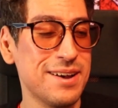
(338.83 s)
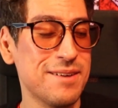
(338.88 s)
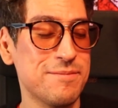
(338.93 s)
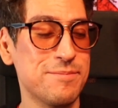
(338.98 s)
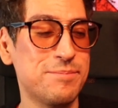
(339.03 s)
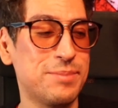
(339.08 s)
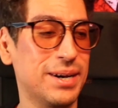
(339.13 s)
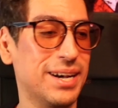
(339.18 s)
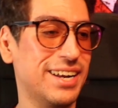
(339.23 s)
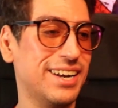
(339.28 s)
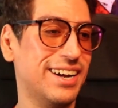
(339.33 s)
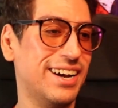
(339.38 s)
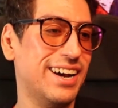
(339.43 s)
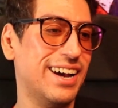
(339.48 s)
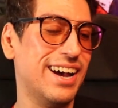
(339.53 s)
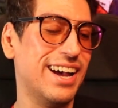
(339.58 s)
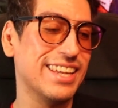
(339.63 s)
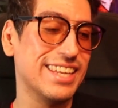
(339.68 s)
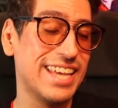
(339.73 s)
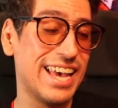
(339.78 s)
But
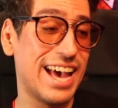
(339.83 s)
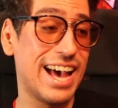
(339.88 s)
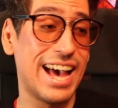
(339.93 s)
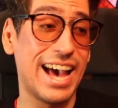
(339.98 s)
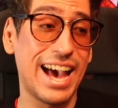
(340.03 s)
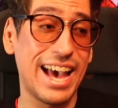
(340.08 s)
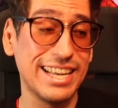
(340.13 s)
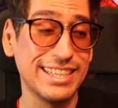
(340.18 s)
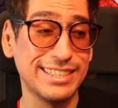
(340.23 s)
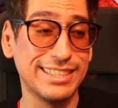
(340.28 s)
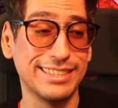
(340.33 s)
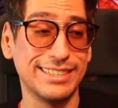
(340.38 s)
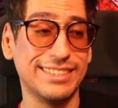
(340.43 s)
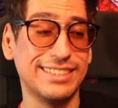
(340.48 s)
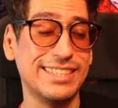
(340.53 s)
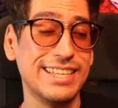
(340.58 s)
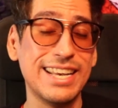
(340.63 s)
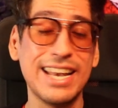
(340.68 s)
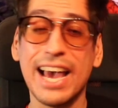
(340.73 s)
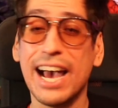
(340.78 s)
yeah, I
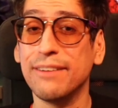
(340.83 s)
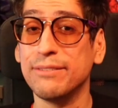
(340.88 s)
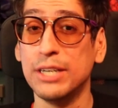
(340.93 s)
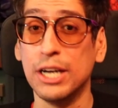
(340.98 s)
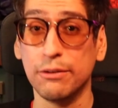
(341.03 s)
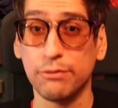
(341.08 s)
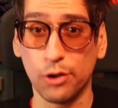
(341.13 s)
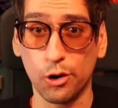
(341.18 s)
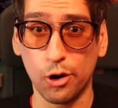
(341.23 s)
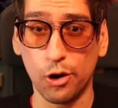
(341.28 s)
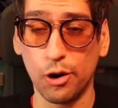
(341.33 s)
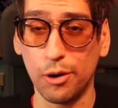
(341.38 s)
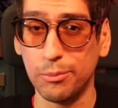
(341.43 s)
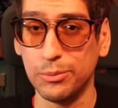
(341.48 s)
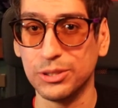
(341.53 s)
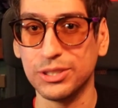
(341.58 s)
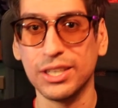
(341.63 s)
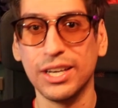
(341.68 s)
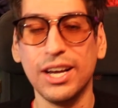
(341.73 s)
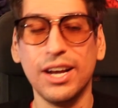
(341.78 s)
just didn't have enough
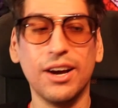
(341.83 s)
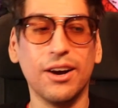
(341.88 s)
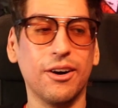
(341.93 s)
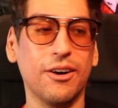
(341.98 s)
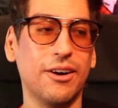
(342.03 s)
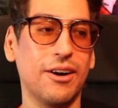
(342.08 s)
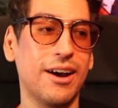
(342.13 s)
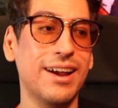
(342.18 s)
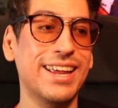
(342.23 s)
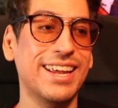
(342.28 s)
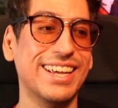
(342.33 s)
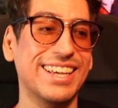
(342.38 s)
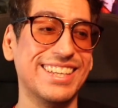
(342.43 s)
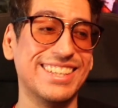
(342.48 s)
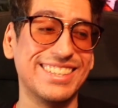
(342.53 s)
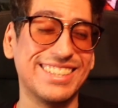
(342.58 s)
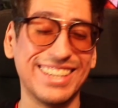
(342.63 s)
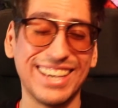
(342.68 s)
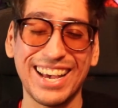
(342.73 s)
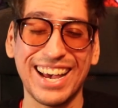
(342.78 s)
herbs
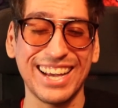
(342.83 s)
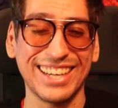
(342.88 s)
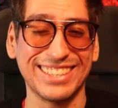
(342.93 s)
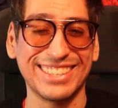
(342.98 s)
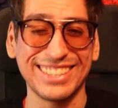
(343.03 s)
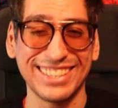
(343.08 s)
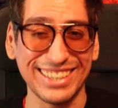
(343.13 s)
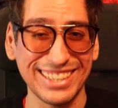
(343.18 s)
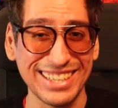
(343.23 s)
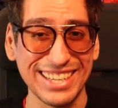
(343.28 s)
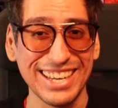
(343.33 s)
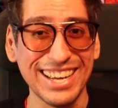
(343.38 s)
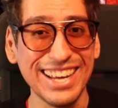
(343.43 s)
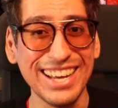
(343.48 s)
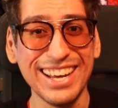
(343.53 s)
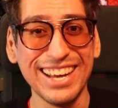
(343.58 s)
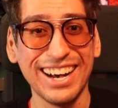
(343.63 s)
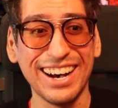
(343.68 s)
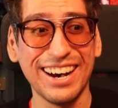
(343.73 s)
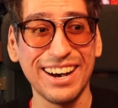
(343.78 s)
to actually
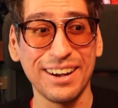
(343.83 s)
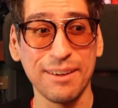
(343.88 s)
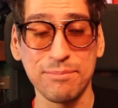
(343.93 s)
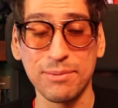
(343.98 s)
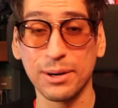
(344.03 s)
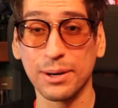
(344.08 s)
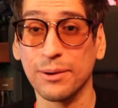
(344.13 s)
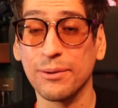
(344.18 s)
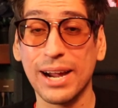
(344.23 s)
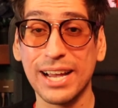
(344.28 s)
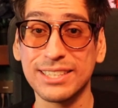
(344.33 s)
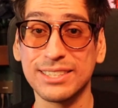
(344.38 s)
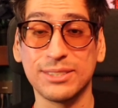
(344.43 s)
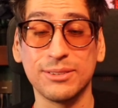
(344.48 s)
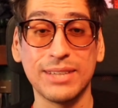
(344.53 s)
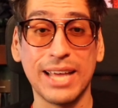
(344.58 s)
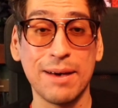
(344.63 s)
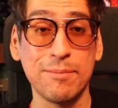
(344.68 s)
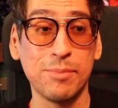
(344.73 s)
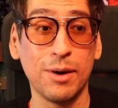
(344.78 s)
progress
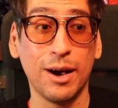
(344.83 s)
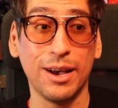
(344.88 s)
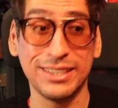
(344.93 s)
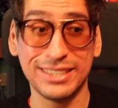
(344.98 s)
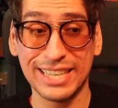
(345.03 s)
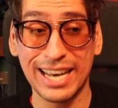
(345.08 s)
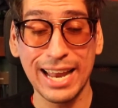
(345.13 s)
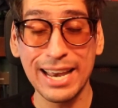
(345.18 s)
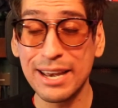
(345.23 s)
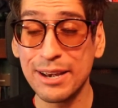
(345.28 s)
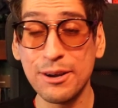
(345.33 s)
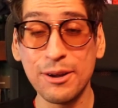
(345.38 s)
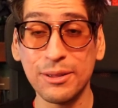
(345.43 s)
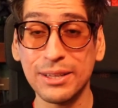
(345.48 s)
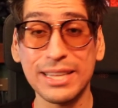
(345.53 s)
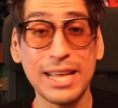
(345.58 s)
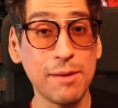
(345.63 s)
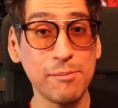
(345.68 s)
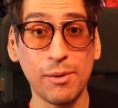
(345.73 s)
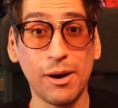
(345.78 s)
through that boss. And I didn't know
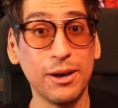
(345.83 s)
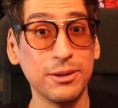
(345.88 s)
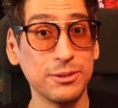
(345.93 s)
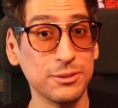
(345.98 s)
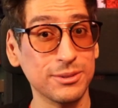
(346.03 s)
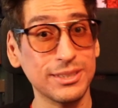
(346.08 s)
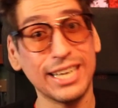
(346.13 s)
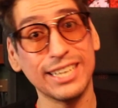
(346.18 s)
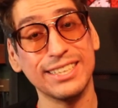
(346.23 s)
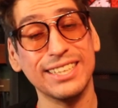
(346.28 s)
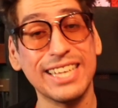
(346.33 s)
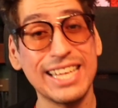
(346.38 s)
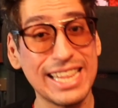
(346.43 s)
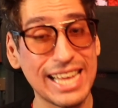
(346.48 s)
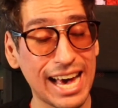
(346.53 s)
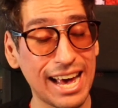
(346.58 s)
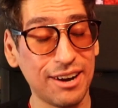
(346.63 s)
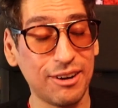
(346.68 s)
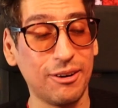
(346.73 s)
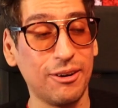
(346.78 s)
that boss was actually
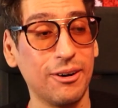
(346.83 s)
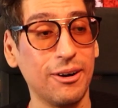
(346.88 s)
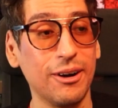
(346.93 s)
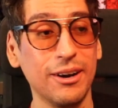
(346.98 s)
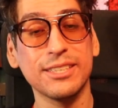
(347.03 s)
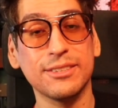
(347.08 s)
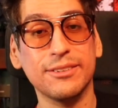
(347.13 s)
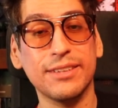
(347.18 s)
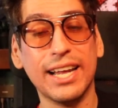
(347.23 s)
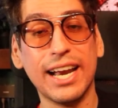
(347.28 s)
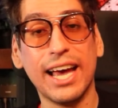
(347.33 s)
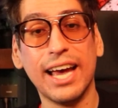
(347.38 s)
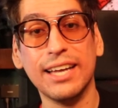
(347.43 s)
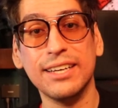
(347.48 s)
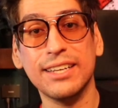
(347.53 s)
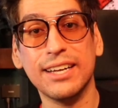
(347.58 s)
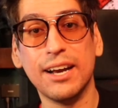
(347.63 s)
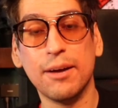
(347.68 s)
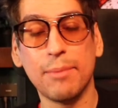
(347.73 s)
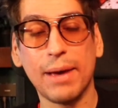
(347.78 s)
that hard. So that
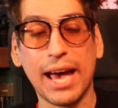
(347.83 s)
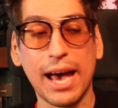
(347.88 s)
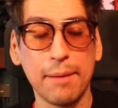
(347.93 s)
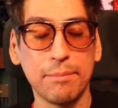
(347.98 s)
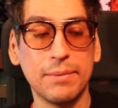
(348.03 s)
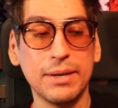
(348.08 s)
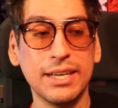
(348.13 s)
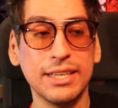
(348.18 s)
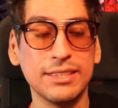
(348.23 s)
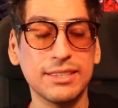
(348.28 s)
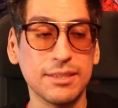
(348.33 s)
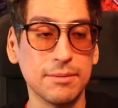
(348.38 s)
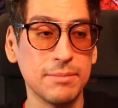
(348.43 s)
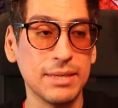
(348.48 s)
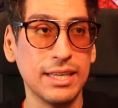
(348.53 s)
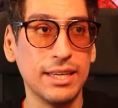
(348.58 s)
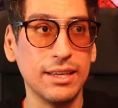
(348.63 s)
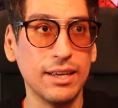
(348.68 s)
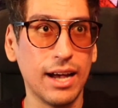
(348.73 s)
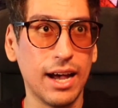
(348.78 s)
ended up happening to
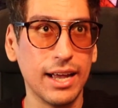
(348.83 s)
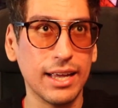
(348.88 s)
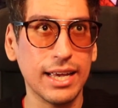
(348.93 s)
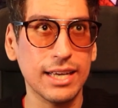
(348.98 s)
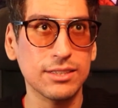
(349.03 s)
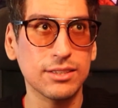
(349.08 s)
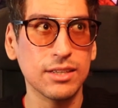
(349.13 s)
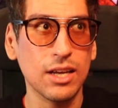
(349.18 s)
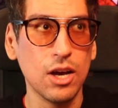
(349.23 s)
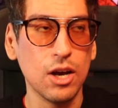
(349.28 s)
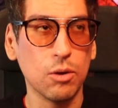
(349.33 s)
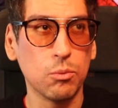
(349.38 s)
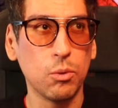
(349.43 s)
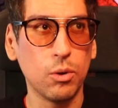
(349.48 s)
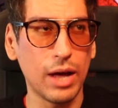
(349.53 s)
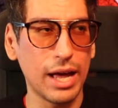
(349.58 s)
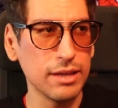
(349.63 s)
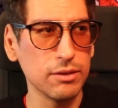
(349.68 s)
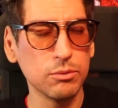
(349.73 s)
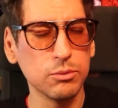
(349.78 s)
me, I guess. Well,
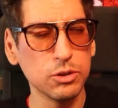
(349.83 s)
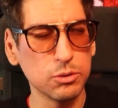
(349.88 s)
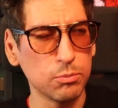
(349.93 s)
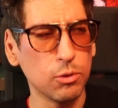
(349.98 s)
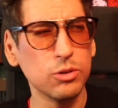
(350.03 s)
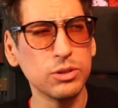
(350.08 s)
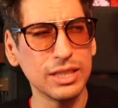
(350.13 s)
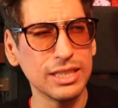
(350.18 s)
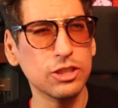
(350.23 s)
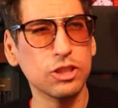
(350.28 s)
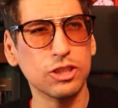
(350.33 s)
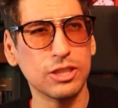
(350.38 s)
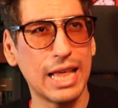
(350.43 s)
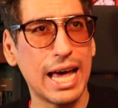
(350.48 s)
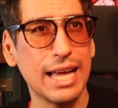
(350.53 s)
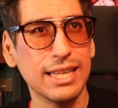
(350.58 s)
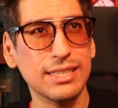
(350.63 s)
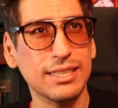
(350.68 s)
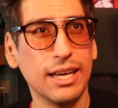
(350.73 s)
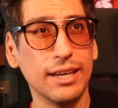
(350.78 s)
it was mostly just
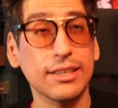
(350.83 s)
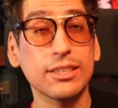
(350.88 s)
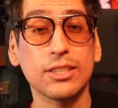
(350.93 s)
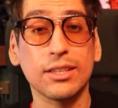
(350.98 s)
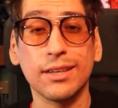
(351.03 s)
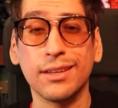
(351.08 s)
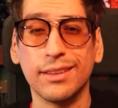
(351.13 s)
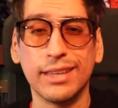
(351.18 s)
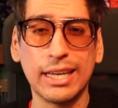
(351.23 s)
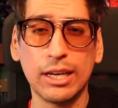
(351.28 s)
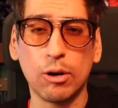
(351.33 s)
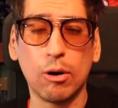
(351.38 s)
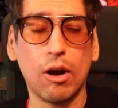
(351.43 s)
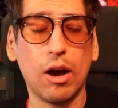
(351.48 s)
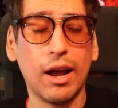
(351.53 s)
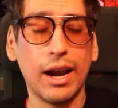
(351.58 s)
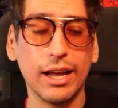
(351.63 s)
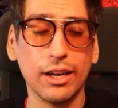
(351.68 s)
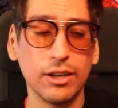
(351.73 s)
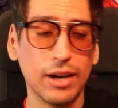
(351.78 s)
that section. And later
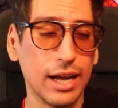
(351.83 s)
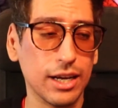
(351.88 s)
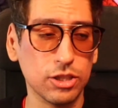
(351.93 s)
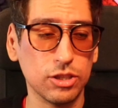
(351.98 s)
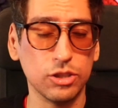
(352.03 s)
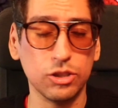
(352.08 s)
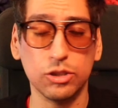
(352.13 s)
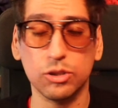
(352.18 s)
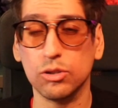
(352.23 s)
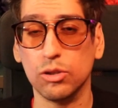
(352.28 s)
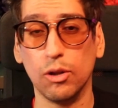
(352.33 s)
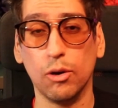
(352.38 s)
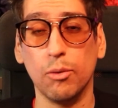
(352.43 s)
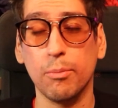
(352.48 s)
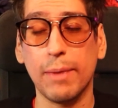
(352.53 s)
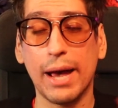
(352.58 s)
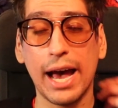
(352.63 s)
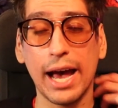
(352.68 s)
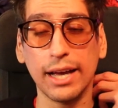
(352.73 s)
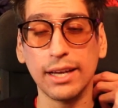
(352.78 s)
on, I could actually just load
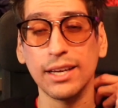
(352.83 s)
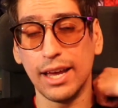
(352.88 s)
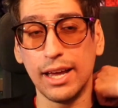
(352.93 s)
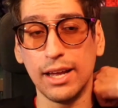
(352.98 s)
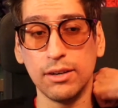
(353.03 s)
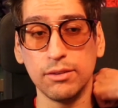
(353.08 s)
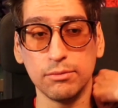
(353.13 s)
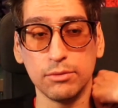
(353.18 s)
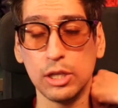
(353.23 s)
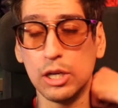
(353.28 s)
back and,